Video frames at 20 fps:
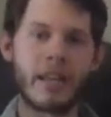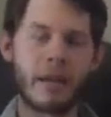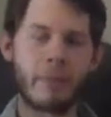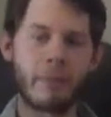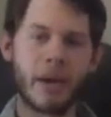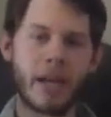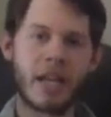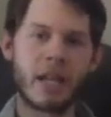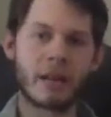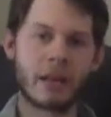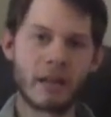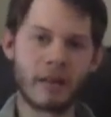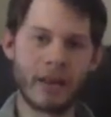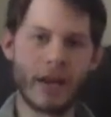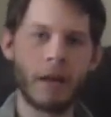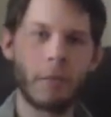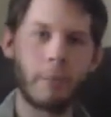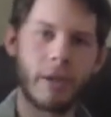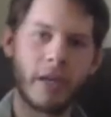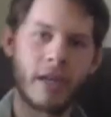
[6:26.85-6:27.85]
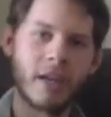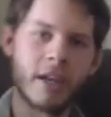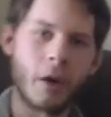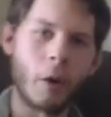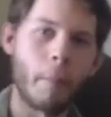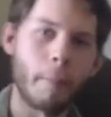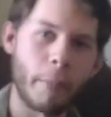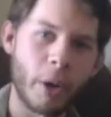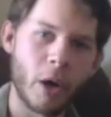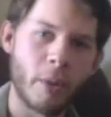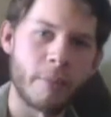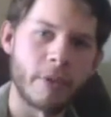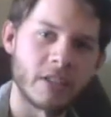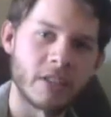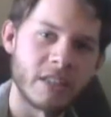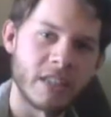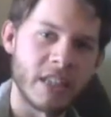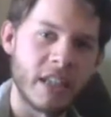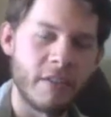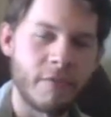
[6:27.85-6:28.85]
They made it that big on
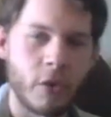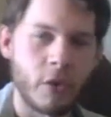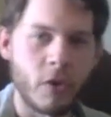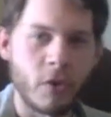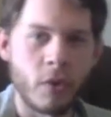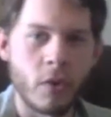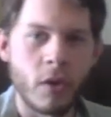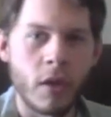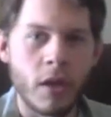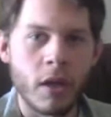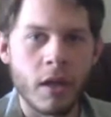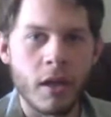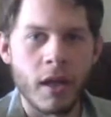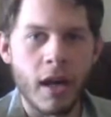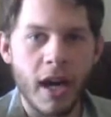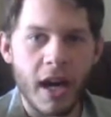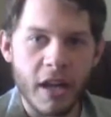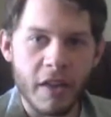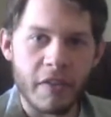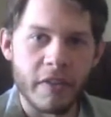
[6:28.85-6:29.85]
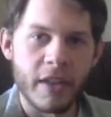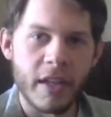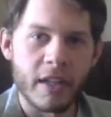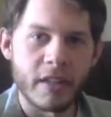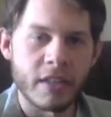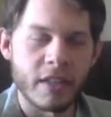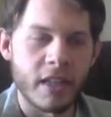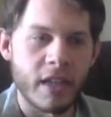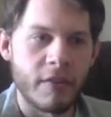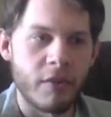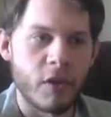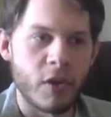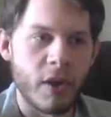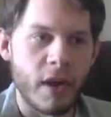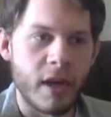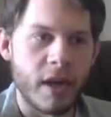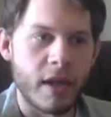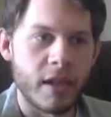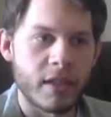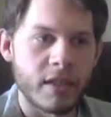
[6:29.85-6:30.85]
purpose to give you, I think, to give you
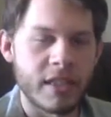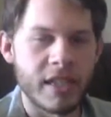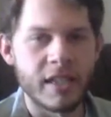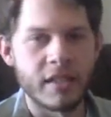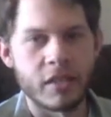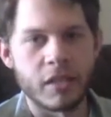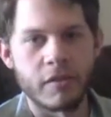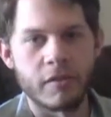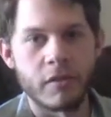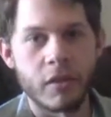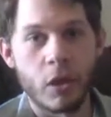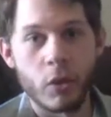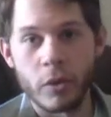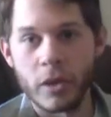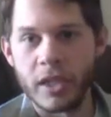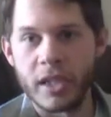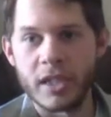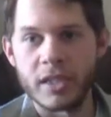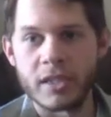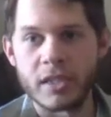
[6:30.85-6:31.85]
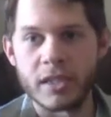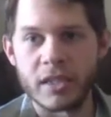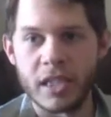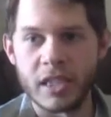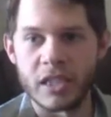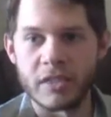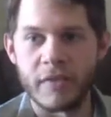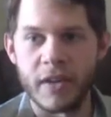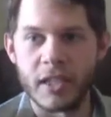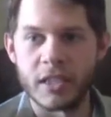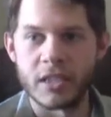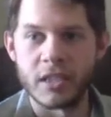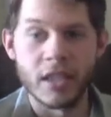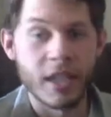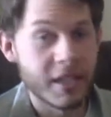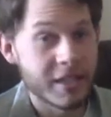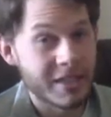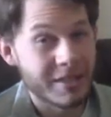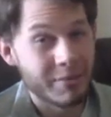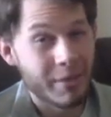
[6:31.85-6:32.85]
a sense of loneliness, sense of
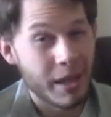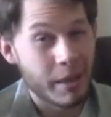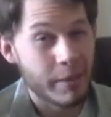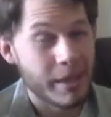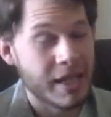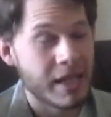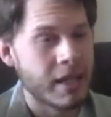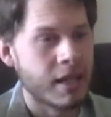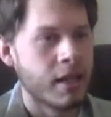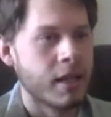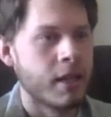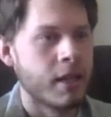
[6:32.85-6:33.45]
isolation maybe.